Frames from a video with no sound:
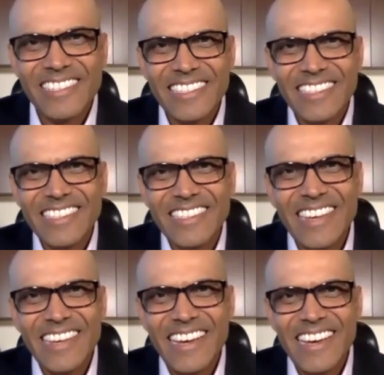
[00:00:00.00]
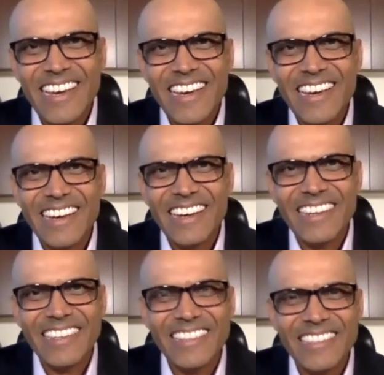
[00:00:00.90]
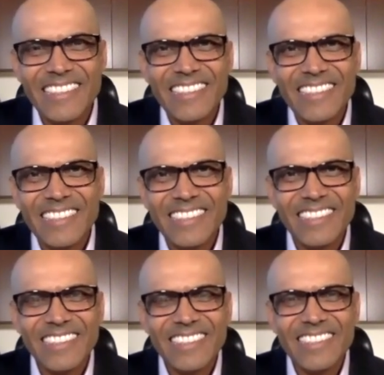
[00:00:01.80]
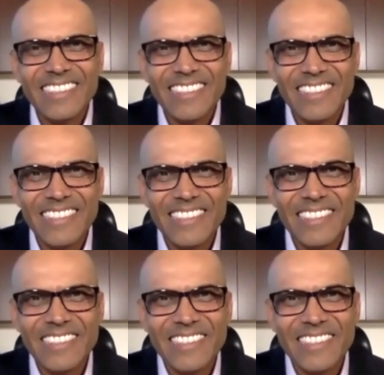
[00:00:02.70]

[no speech]